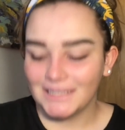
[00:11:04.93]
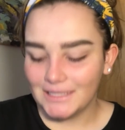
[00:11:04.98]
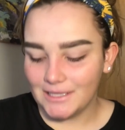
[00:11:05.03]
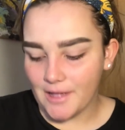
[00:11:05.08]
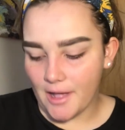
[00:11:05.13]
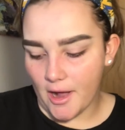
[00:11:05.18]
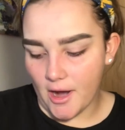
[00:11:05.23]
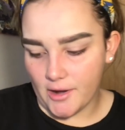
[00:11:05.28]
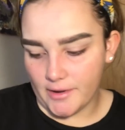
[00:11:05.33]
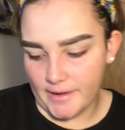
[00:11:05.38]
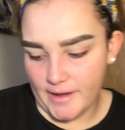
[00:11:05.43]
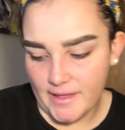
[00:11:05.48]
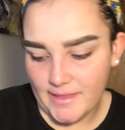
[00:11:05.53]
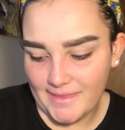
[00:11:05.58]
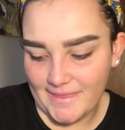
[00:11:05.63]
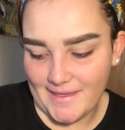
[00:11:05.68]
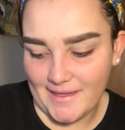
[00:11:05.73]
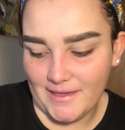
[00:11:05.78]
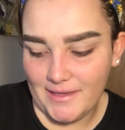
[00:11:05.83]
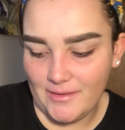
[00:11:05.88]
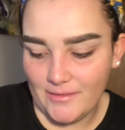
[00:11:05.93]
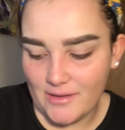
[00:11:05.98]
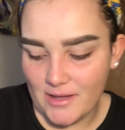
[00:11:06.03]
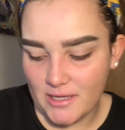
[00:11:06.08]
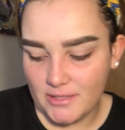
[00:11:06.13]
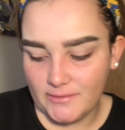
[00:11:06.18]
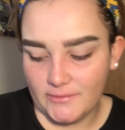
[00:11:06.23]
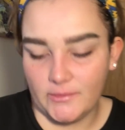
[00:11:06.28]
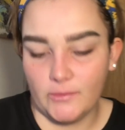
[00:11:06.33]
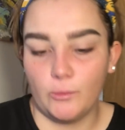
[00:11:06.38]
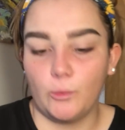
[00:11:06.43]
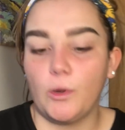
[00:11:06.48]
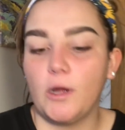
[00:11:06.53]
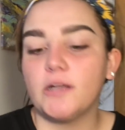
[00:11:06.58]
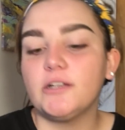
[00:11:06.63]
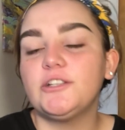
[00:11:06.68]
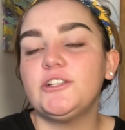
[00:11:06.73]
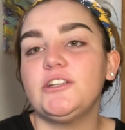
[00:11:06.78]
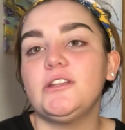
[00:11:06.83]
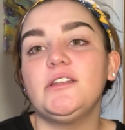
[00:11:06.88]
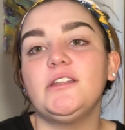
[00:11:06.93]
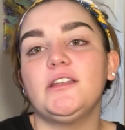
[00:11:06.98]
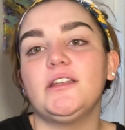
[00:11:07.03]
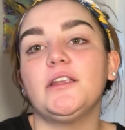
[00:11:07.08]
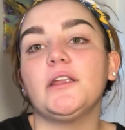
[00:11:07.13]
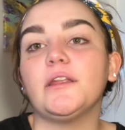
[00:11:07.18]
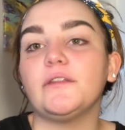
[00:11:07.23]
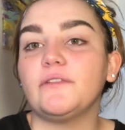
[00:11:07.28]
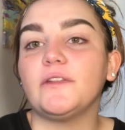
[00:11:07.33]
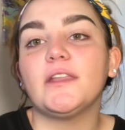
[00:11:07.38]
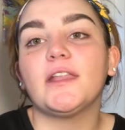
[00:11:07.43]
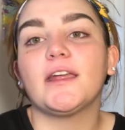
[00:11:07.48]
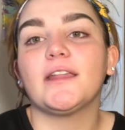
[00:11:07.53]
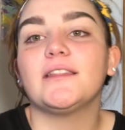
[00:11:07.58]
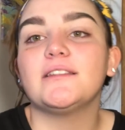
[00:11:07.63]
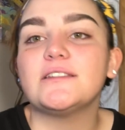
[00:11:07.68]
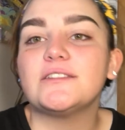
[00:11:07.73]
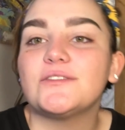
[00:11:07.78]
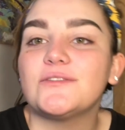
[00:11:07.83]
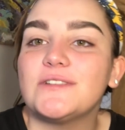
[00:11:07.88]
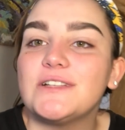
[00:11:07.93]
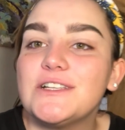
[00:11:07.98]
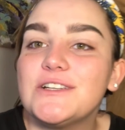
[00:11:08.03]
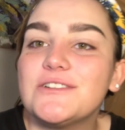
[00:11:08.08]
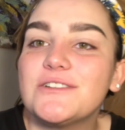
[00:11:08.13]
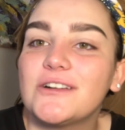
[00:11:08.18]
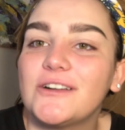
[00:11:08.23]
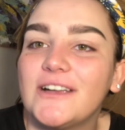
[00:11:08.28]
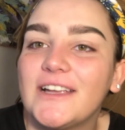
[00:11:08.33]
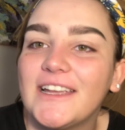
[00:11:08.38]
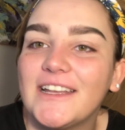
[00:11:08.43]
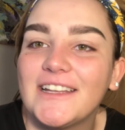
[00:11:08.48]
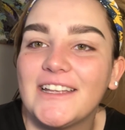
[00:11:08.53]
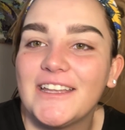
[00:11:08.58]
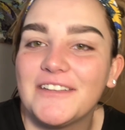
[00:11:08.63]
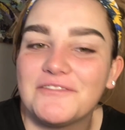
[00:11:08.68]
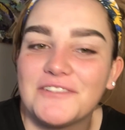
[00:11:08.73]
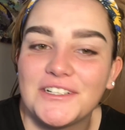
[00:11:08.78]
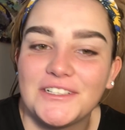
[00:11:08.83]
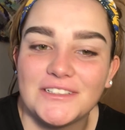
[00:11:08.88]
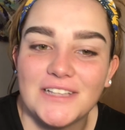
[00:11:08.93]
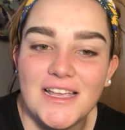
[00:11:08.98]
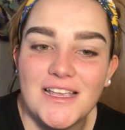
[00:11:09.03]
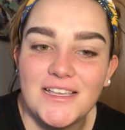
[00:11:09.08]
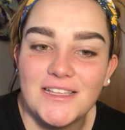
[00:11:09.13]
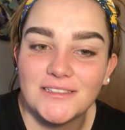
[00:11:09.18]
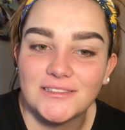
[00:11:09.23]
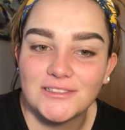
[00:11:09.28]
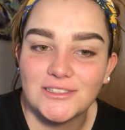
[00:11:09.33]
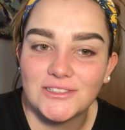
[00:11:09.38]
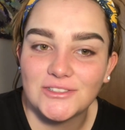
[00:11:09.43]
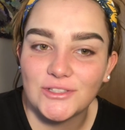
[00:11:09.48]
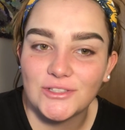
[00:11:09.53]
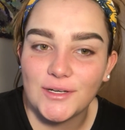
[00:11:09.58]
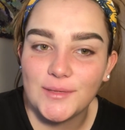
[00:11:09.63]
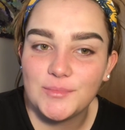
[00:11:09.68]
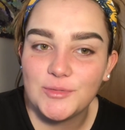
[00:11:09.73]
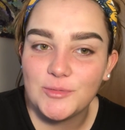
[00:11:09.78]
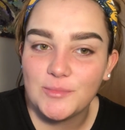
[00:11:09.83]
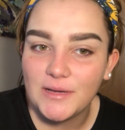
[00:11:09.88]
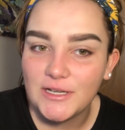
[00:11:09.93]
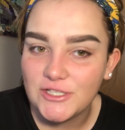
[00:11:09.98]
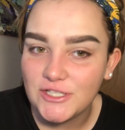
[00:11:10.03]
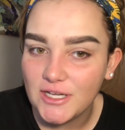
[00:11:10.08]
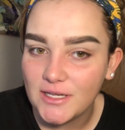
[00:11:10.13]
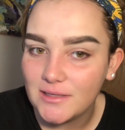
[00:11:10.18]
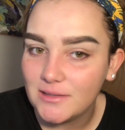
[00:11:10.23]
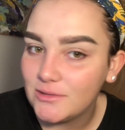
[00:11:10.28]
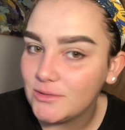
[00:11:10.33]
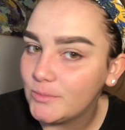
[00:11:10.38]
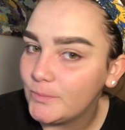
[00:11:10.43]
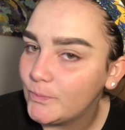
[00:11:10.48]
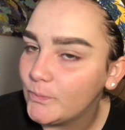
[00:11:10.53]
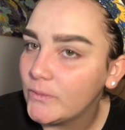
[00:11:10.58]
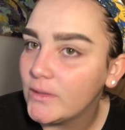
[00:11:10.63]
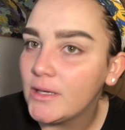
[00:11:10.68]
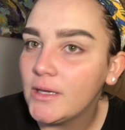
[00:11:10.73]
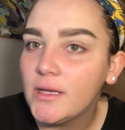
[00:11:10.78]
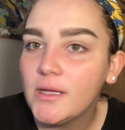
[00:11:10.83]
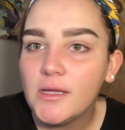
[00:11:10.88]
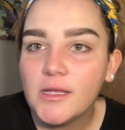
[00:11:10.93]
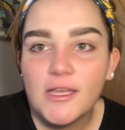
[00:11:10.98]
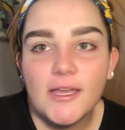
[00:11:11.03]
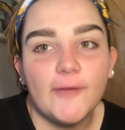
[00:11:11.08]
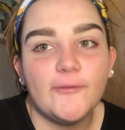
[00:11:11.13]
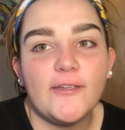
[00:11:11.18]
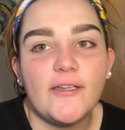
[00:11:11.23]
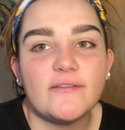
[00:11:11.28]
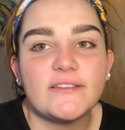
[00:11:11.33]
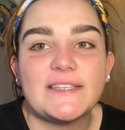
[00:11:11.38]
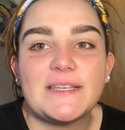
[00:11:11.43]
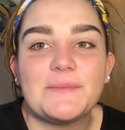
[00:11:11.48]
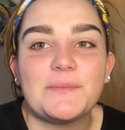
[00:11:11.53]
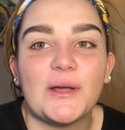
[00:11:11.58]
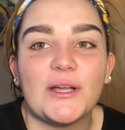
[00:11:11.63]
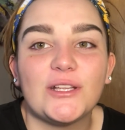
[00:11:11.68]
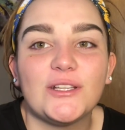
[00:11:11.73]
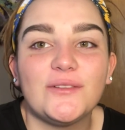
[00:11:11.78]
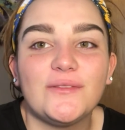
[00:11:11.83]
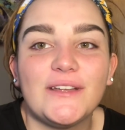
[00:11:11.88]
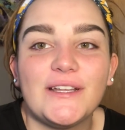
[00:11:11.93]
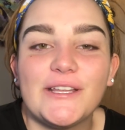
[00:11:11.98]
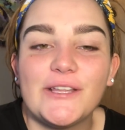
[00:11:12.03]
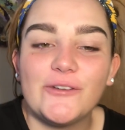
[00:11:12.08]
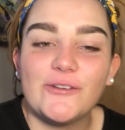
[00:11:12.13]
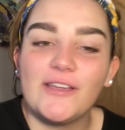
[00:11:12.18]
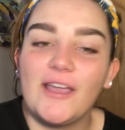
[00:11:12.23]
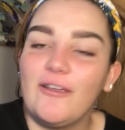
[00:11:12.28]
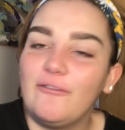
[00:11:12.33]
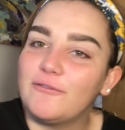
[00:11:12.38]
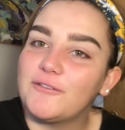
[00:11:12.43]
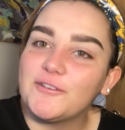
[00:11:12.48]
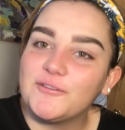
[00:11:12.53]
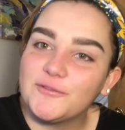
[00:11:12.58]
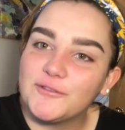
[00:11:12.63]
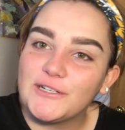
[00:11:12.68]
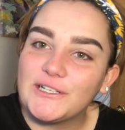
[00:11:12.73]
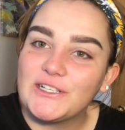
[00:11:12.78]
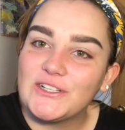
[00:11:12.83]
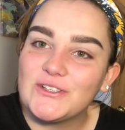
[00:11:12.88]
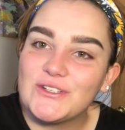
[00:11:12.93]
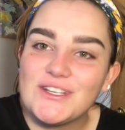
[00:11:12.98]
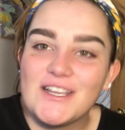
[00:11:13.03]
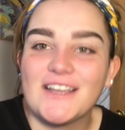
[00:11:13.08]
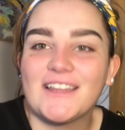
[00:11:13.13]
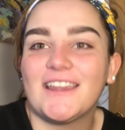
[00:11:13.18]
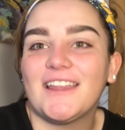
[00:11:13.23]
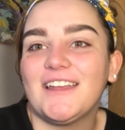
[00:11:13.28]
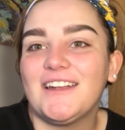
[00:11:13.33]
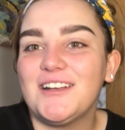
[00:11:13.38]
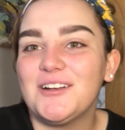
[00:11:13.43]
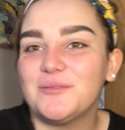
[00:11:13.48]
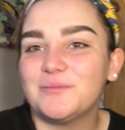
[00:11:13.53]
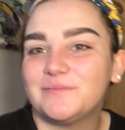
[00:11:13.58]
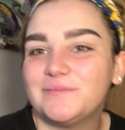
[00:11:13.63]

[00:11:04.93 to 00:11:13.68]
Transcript: Alright, thank you guys for watching. If you like this video, go ahead and give it a like and subscribe to my channel. If you haven't seen my other video yet, feel free to go check that out.